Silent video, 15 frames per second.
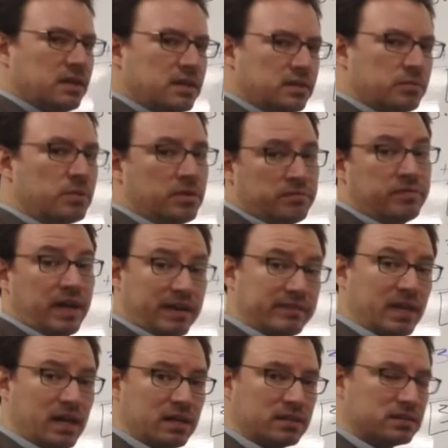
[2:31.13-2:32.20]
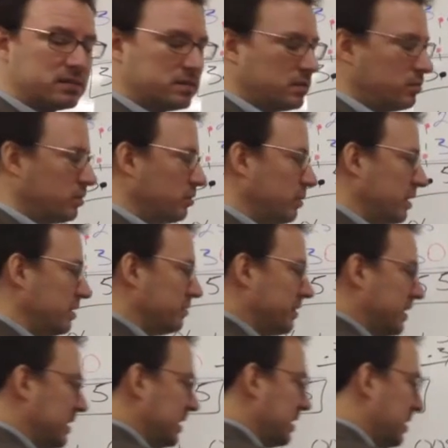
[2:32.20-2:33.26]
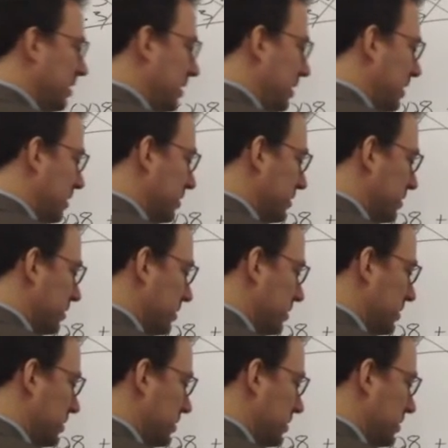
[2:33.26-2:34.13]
Well, $5. Well, what if I did this?